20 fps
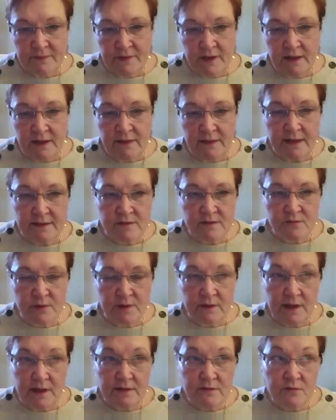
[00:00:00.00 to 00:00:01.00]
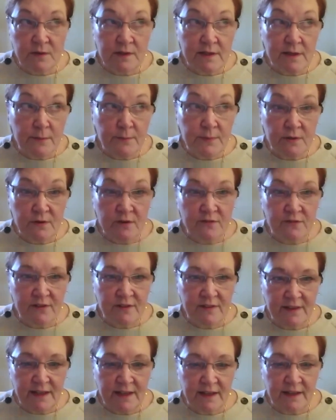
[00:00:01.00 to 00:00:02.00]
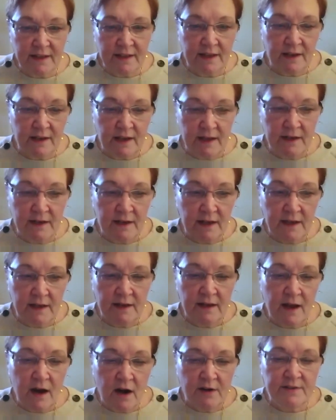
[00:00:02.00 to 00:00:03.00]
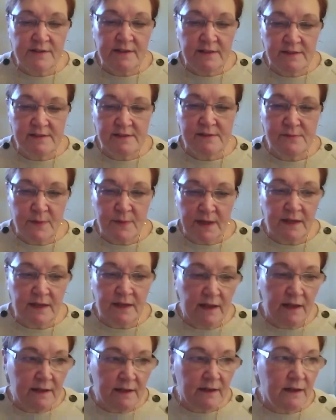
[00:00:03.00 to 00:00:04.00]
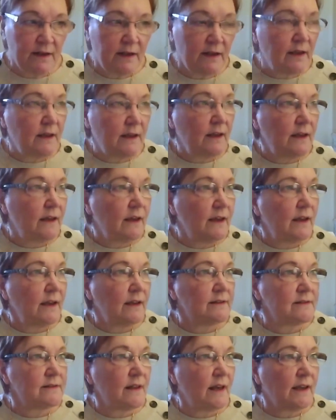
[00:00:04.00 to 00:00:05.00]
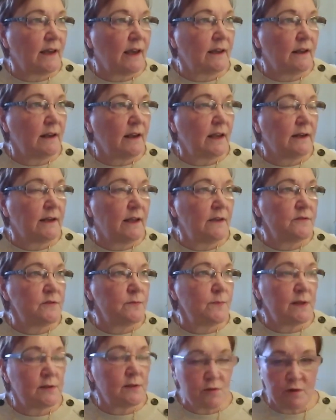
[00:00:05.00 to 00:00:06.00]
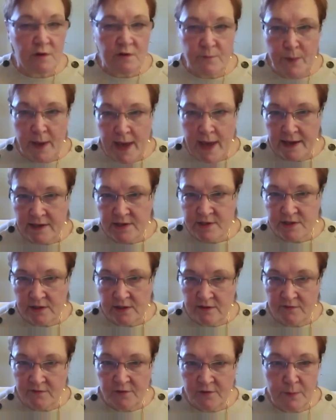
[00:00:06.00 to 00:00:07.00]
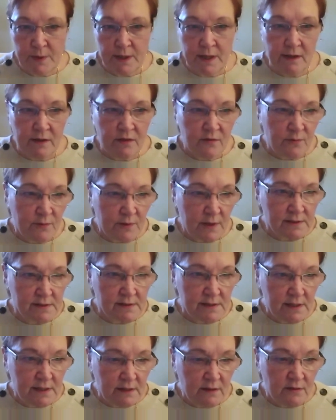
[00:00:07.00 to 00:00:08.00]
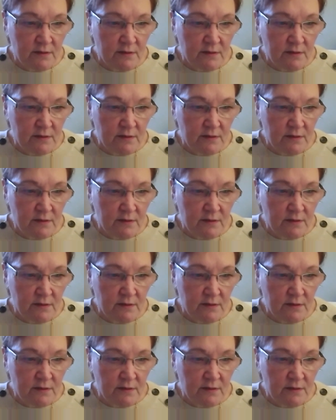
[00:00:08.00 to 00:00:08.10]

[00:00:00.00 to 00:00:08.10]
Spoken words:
And that's really a beautiful thing. It heartens me. It gives me a sort of passion for being a seed